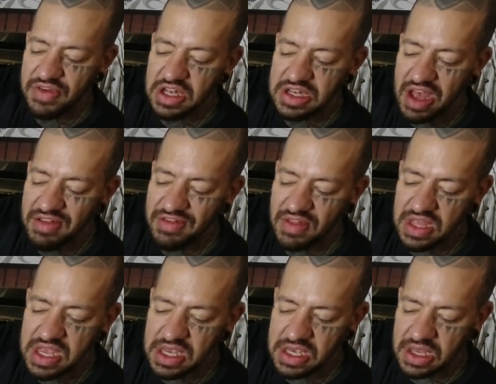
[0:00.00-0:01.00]
If it does
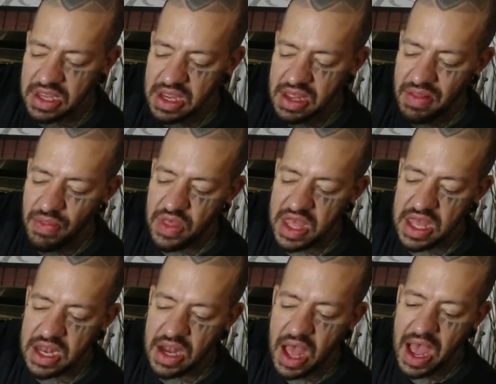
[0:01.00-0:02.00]
leak,
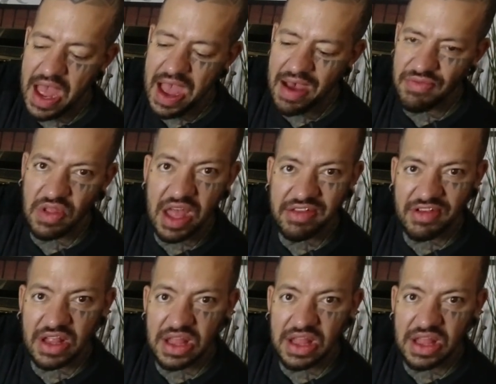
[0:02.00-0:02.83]
then I have less